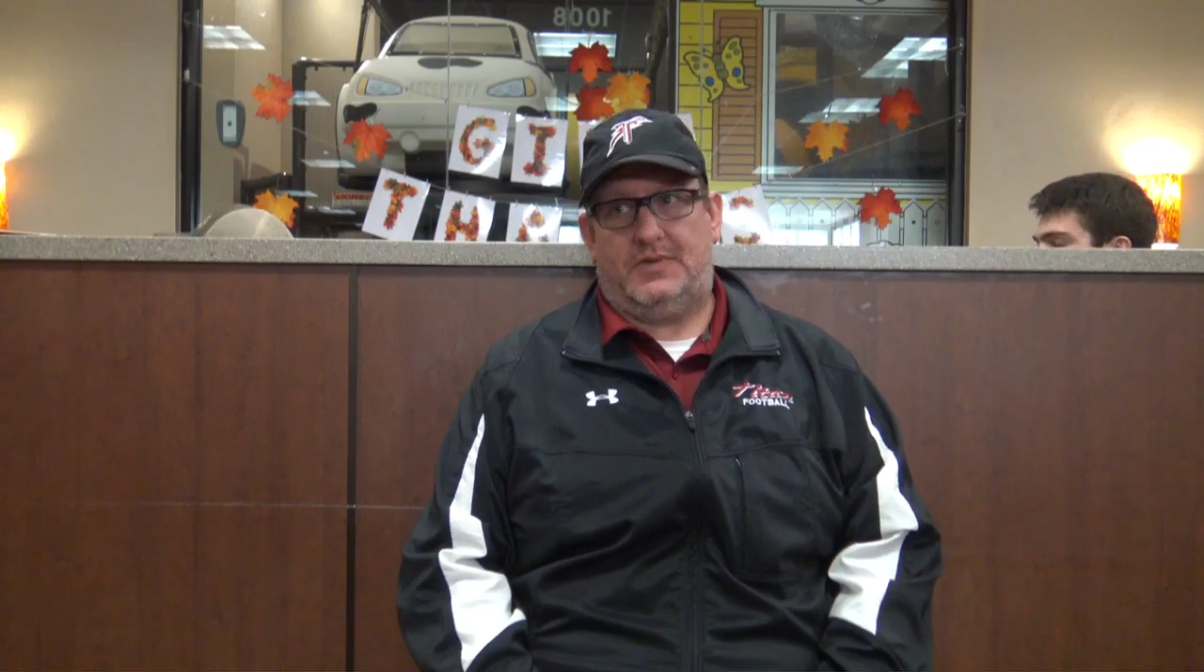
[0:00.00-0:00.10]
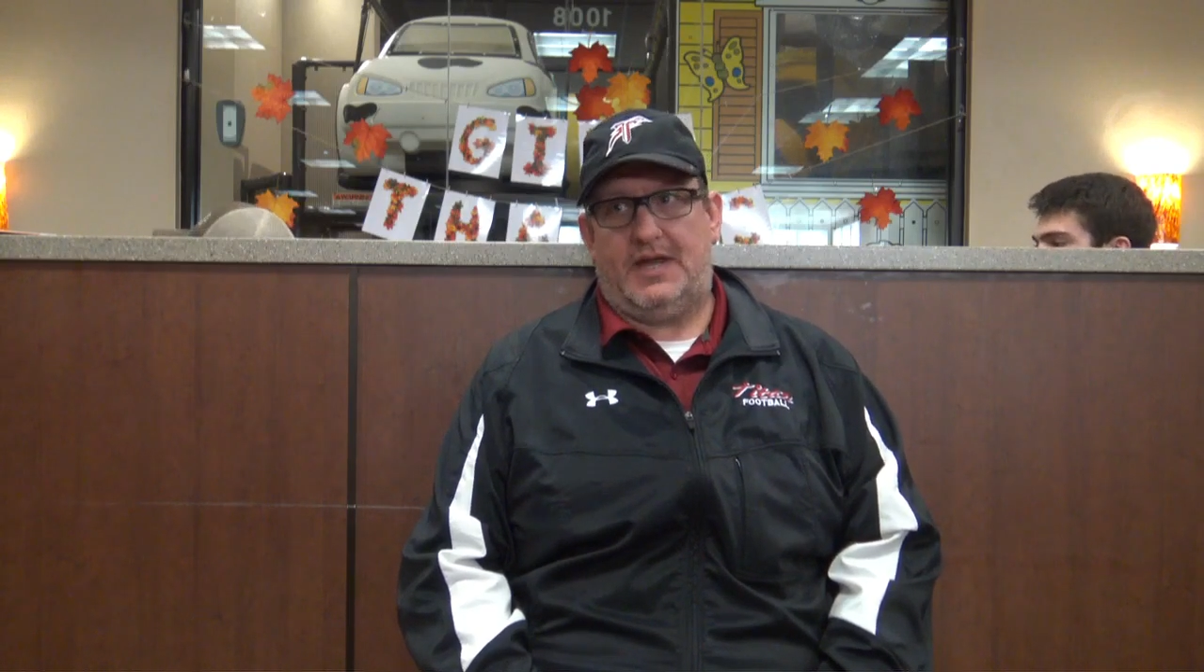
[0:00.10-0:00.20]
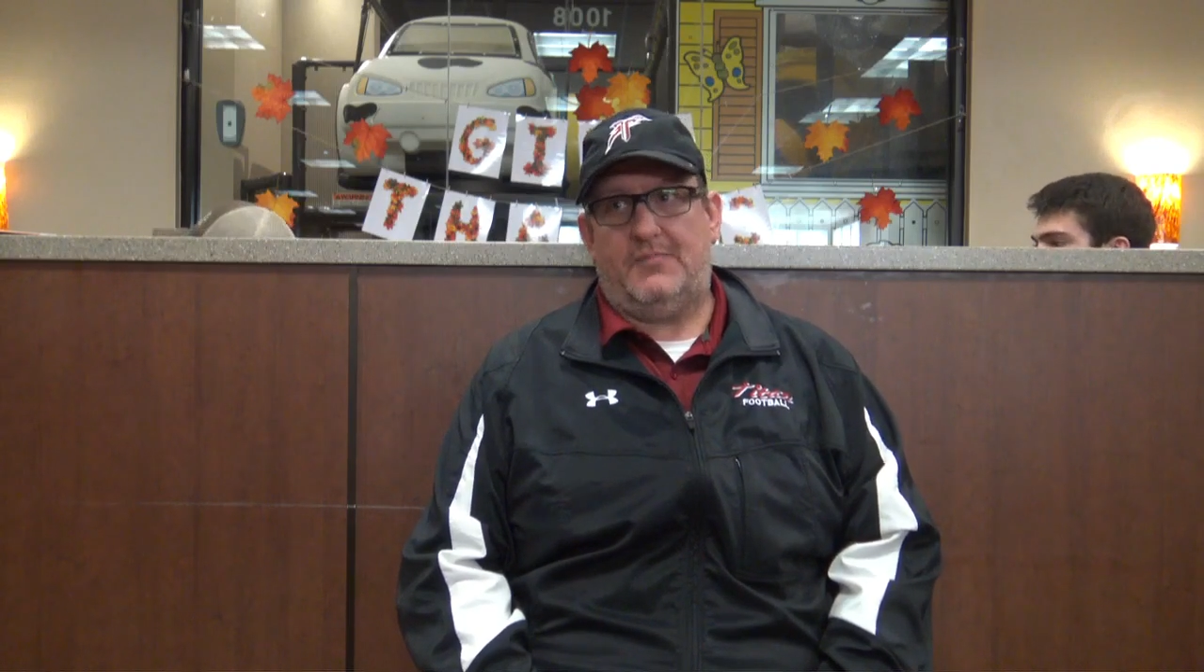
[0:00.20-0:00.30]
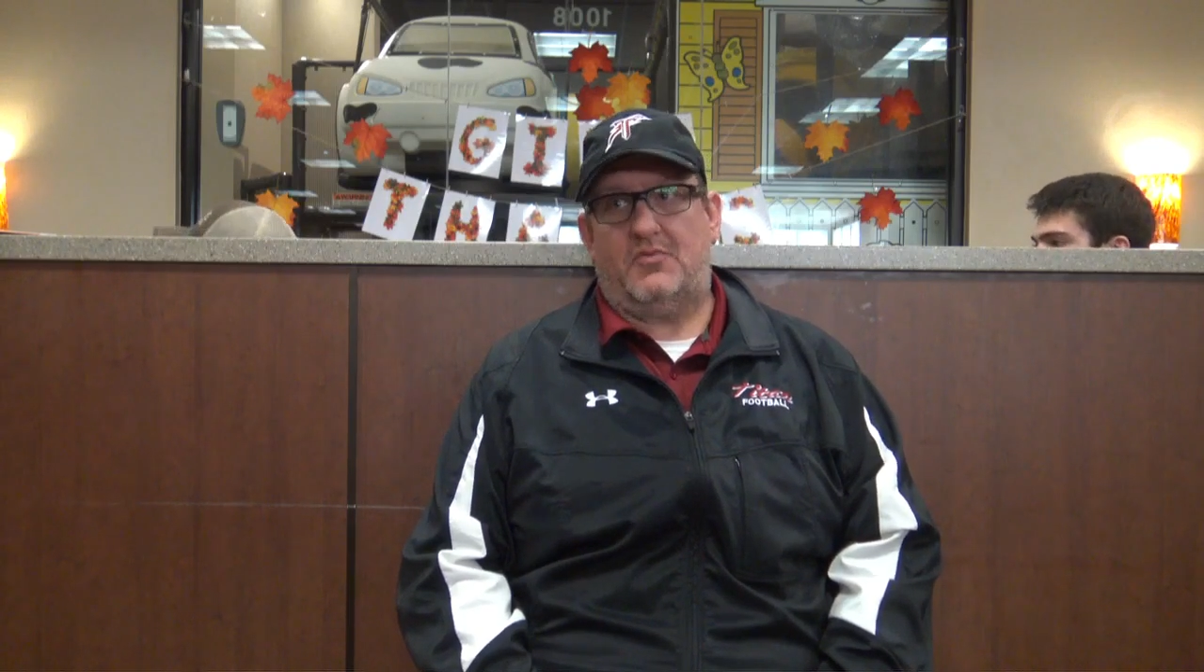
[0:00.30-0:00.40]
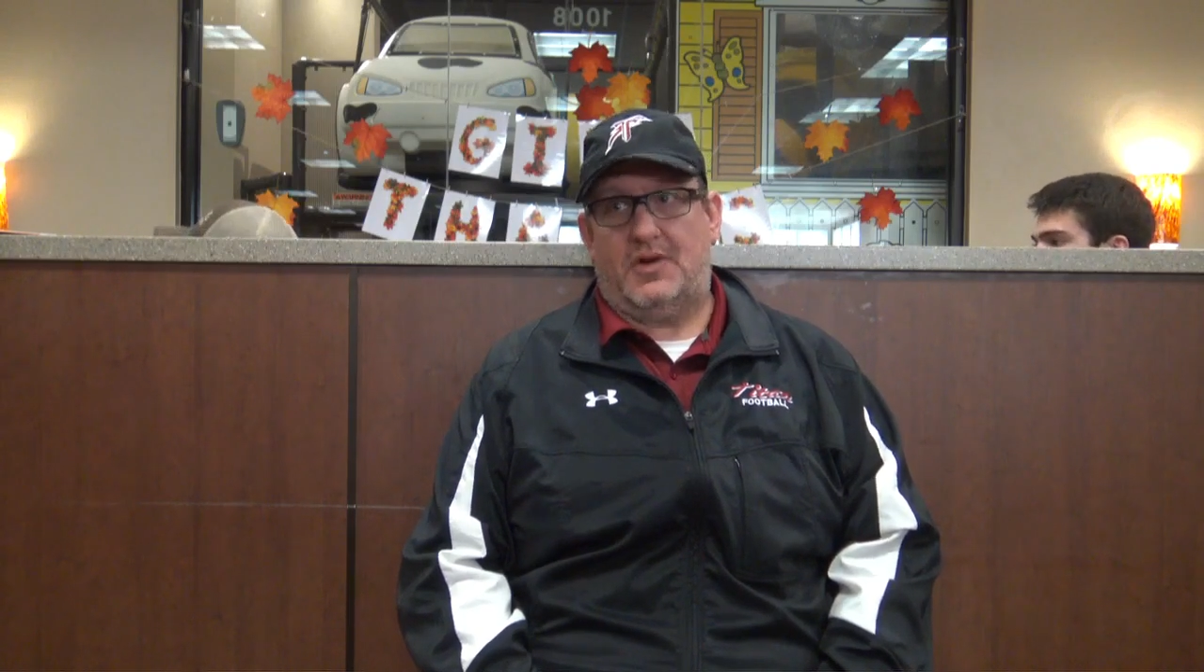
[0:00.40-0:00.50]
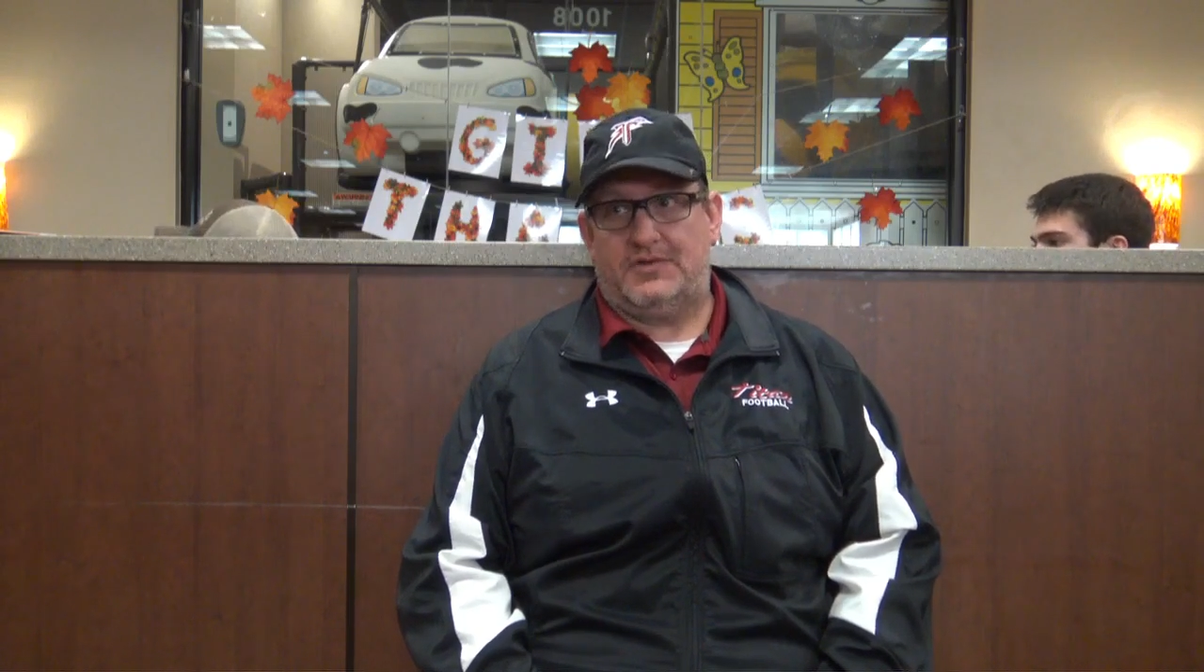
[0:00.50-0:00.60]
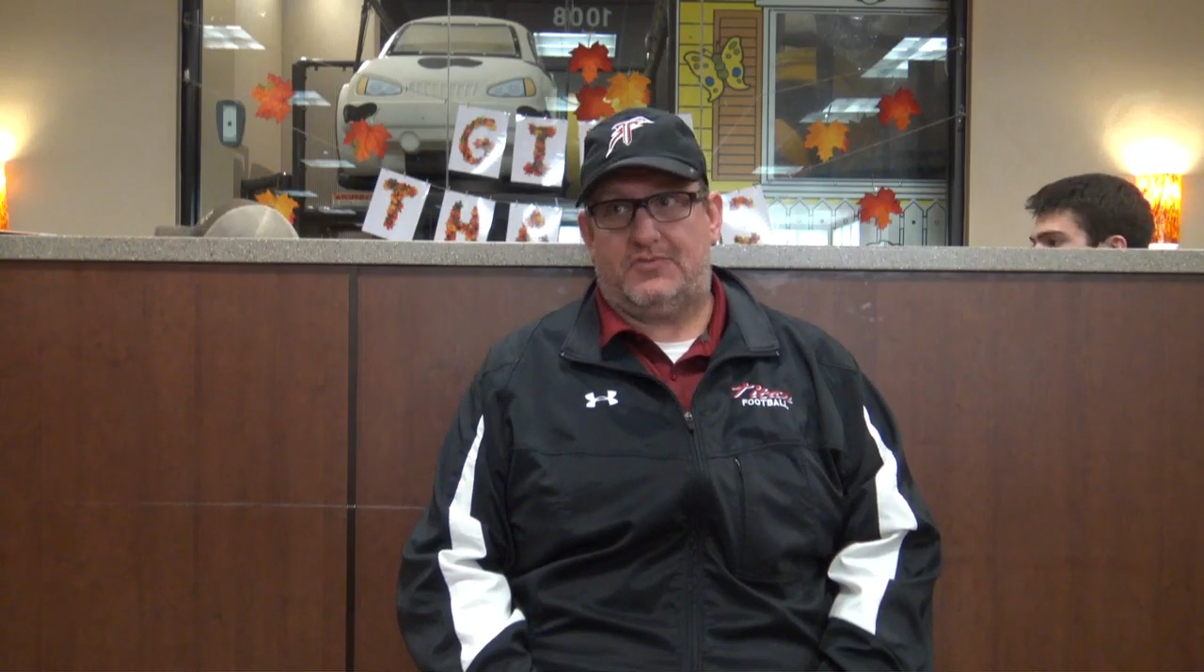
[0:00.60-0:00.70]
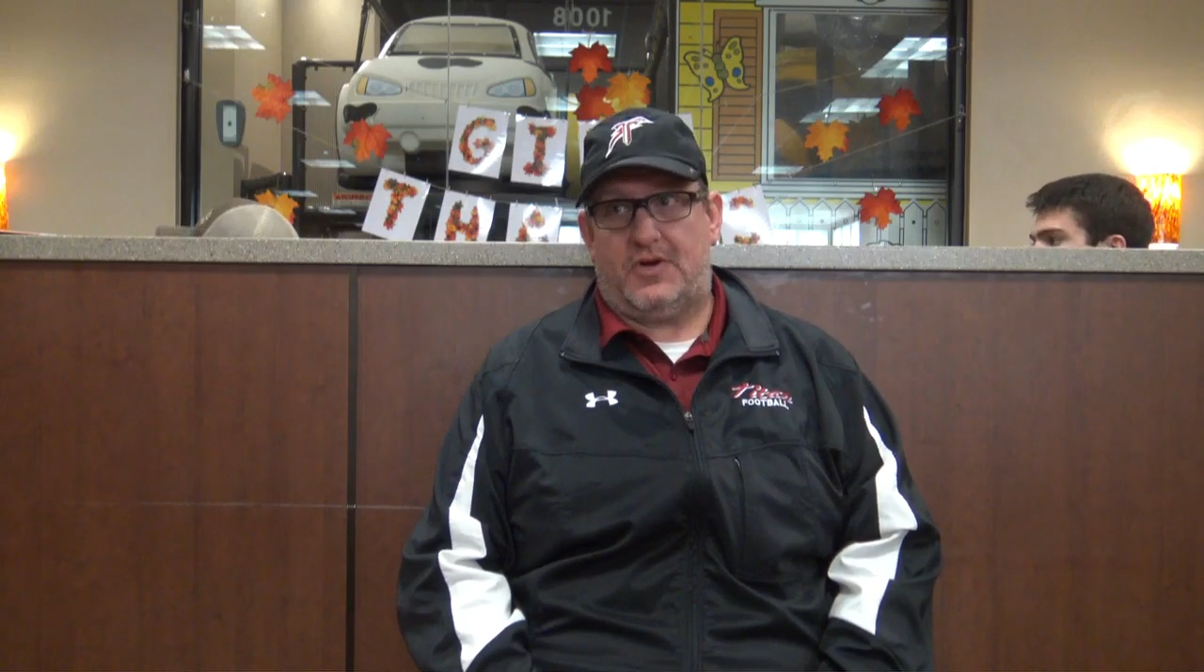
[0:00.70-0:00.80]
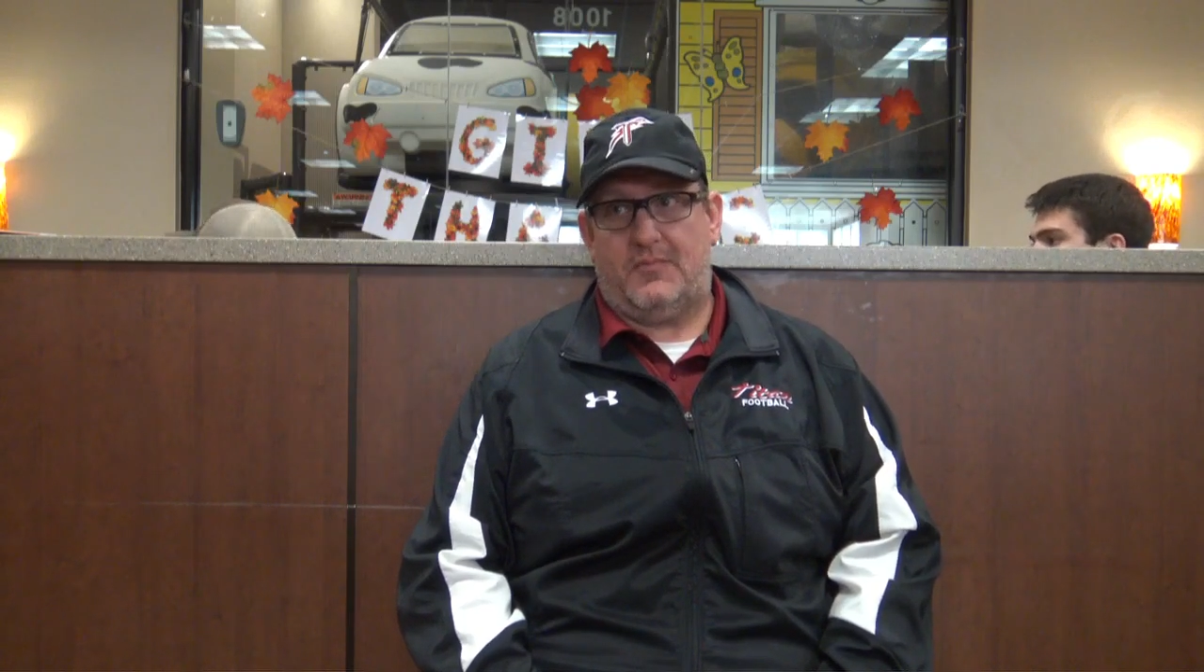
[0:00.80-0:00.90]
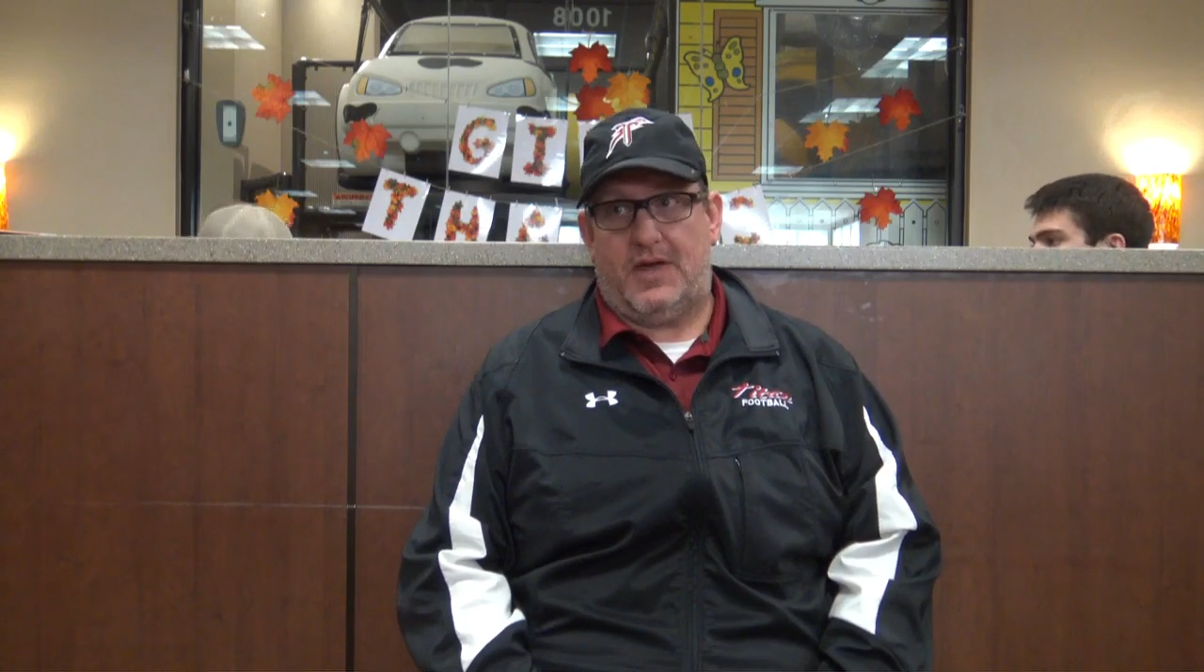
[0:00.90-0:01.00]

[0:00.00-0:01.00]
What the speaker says: became a restaurant